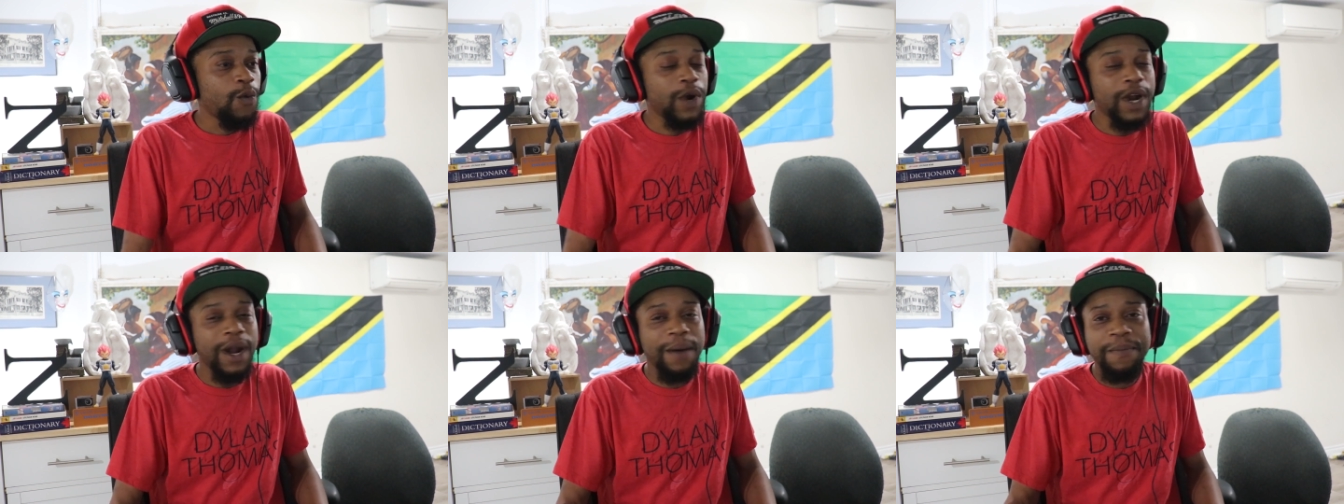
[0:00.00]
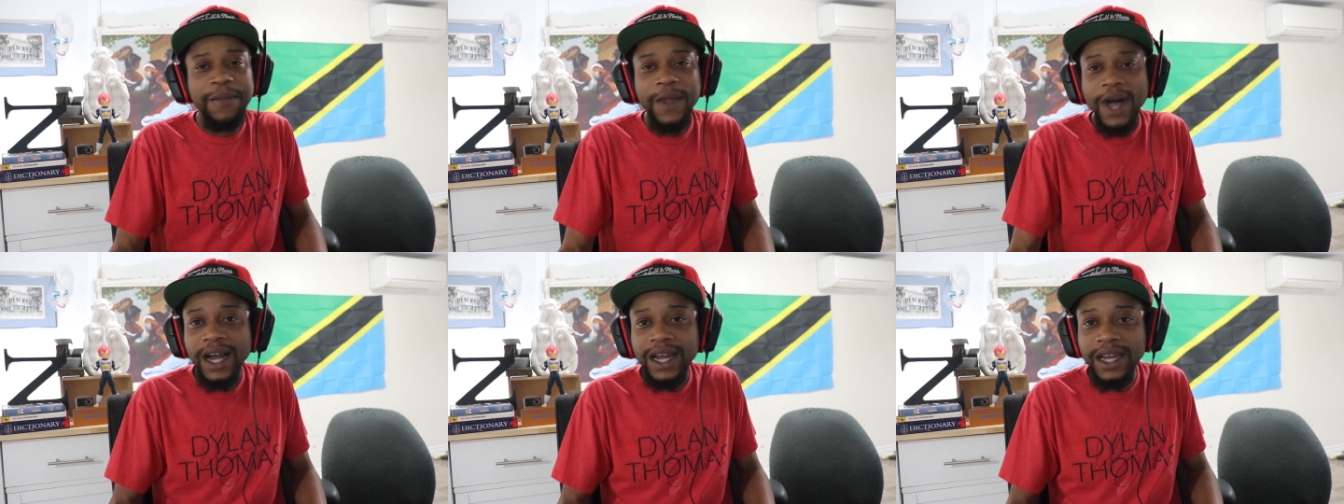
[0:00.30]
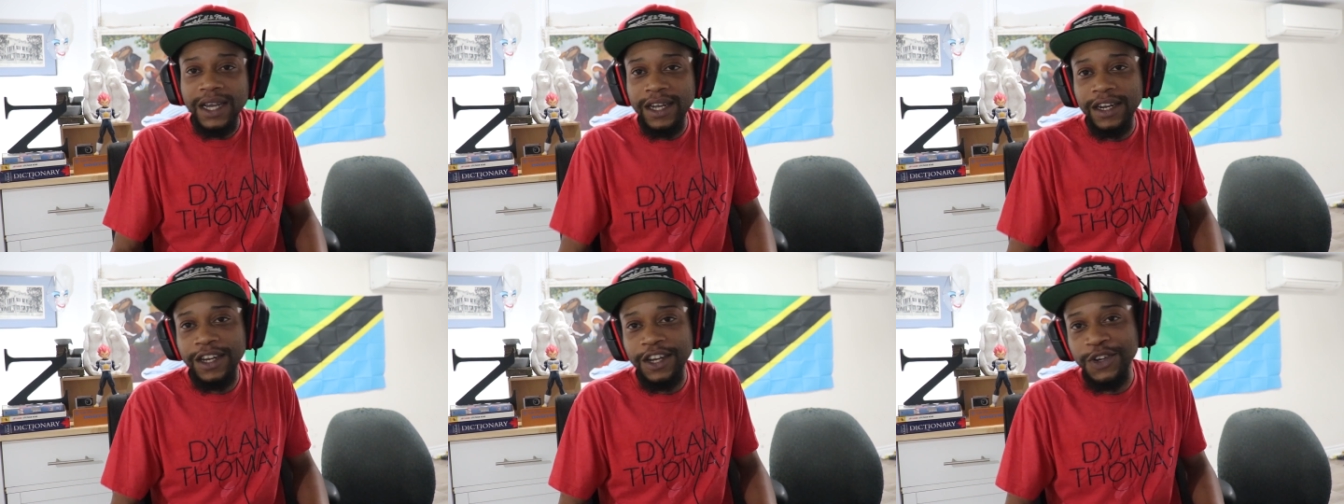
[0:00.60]
What I'm
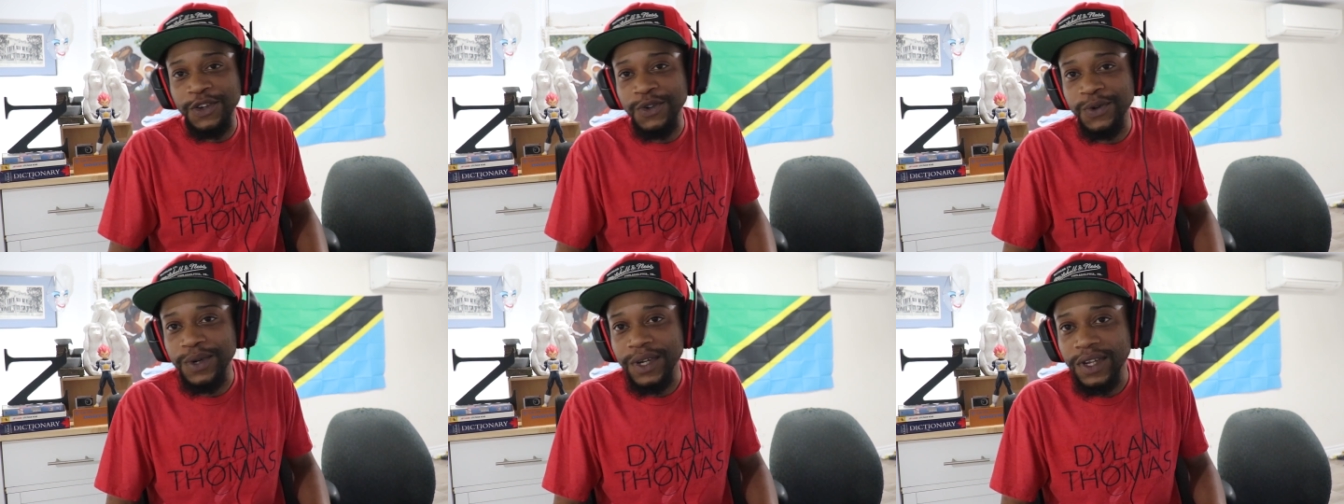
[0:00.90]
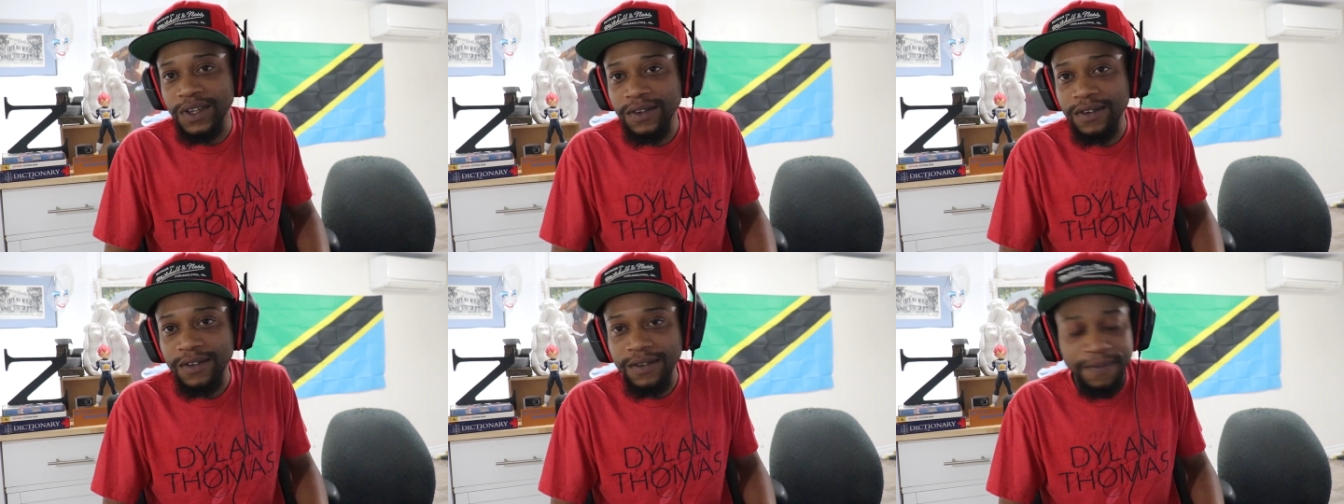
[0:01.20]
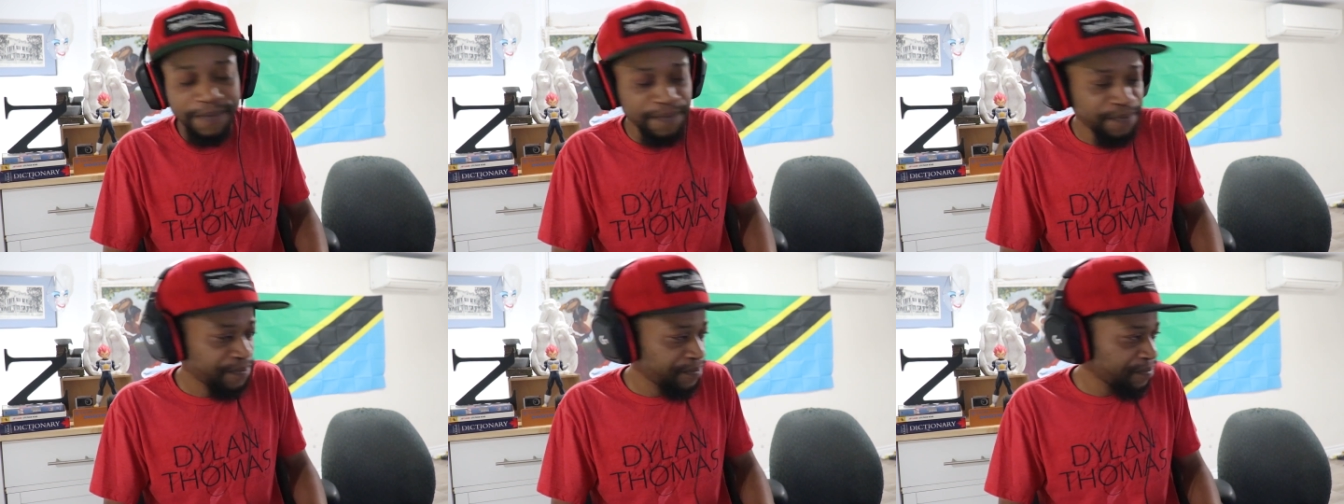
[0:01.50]
not gonna do is,